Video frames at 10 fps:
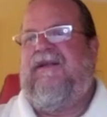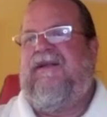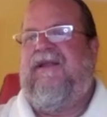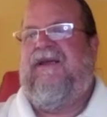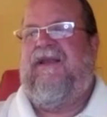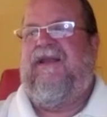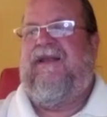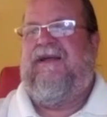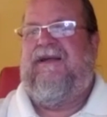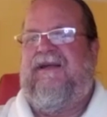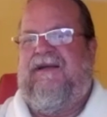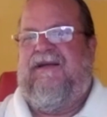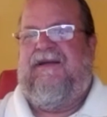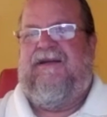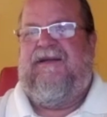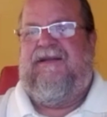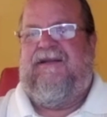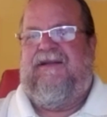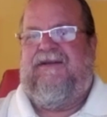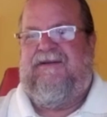they can
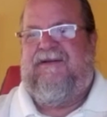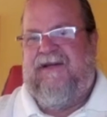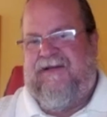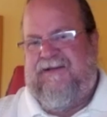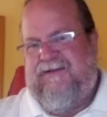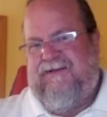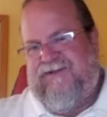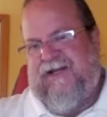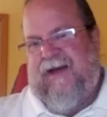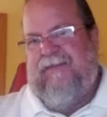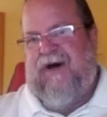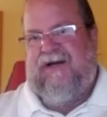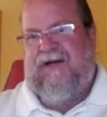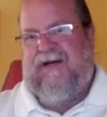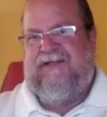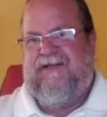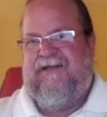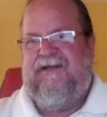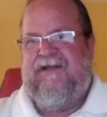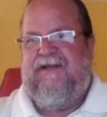kind of check that box, and
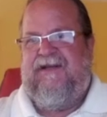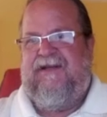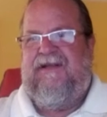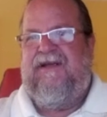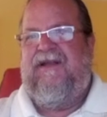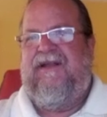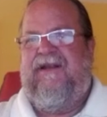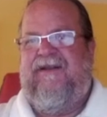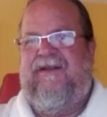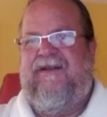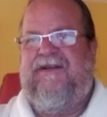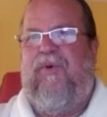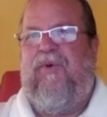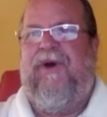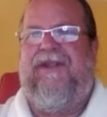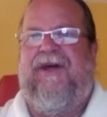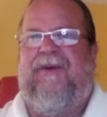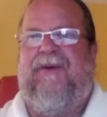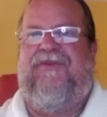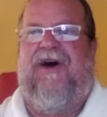then at some point they
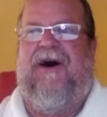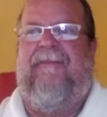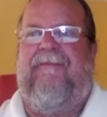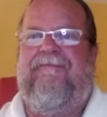almost come,